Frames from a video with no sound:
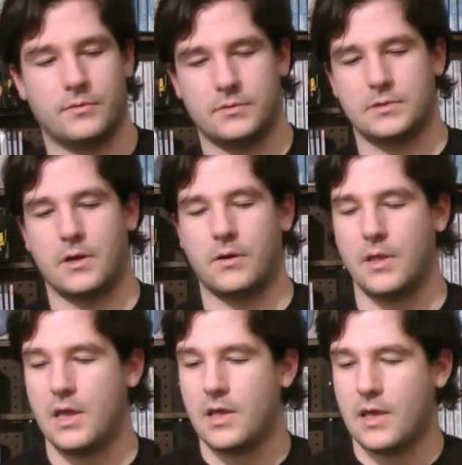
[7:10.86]
So
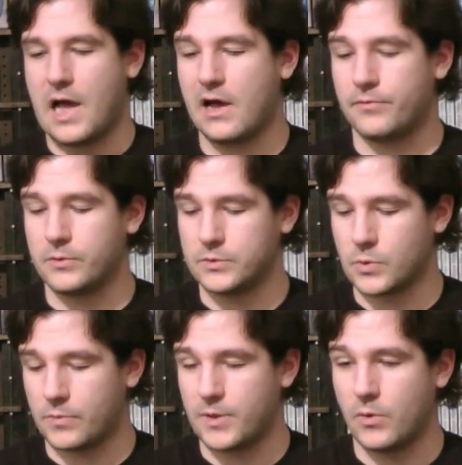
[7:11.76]
Alpha was
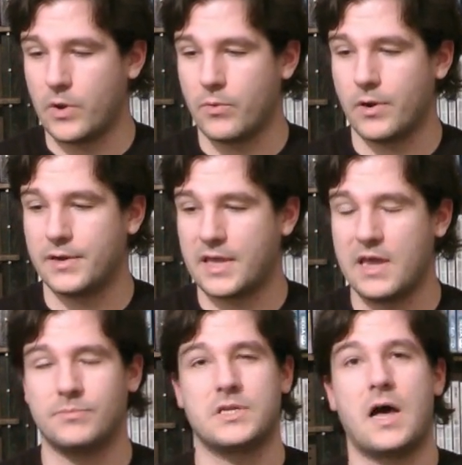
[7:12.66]
with me. We were in
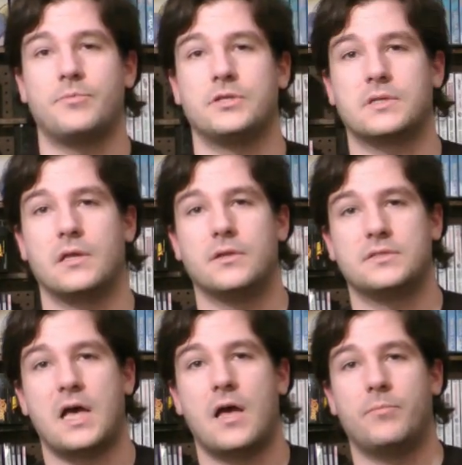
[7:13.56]
GameStop just killing
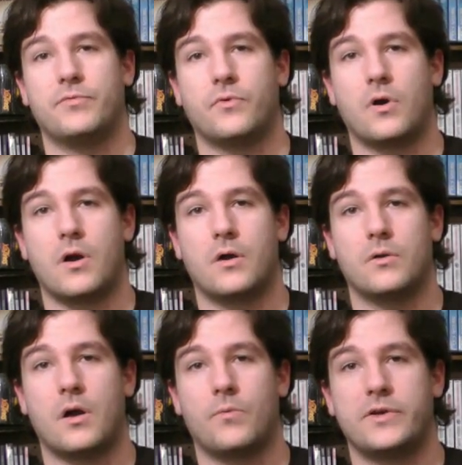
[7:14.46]
time
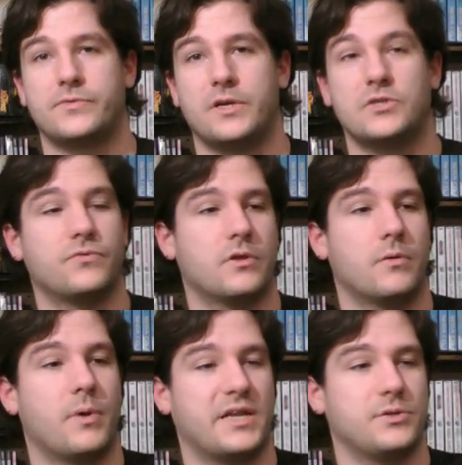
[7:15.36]
before our reservation for the
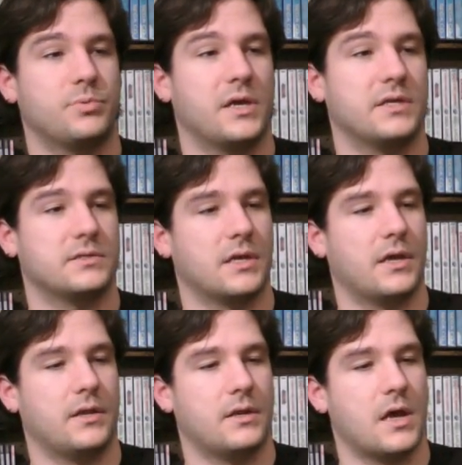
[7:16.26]
hibachi place.
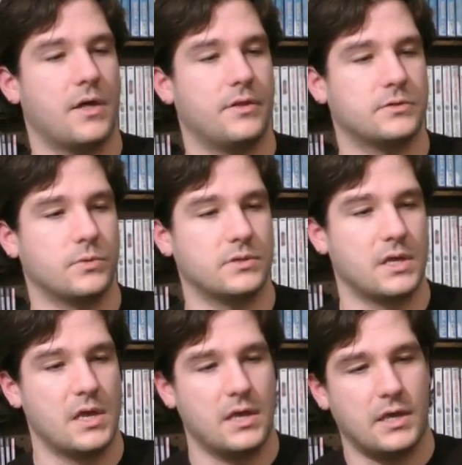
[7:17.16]
And this was...
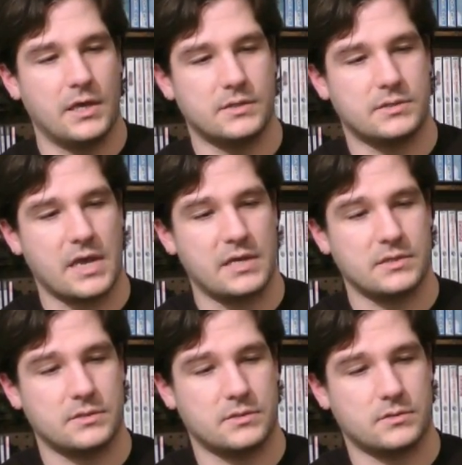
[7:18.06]
It
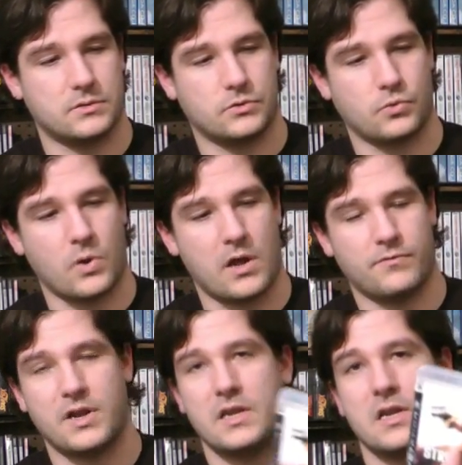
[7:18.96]
says
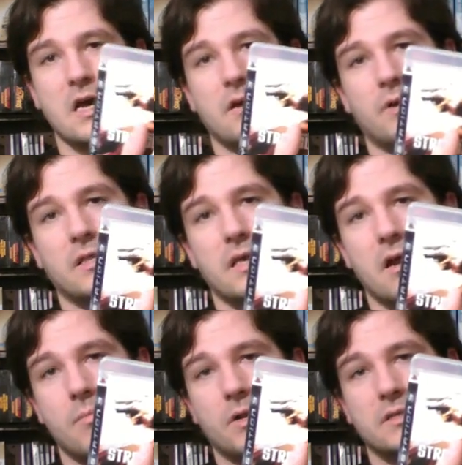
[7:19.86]
$12.99 right
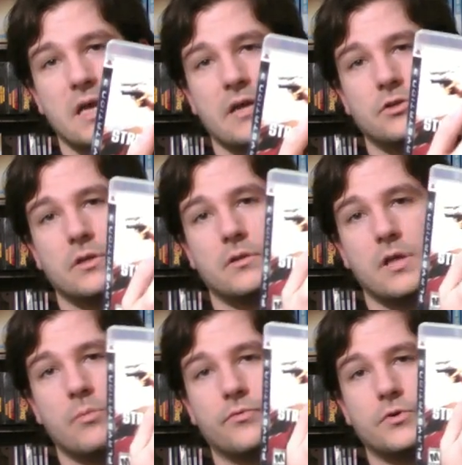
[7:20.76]
there, but it's actually the
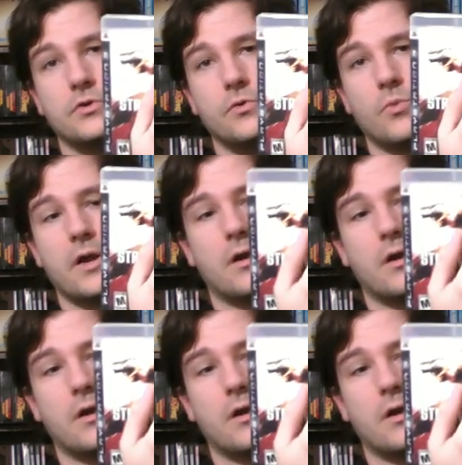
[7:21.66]
label for Tomb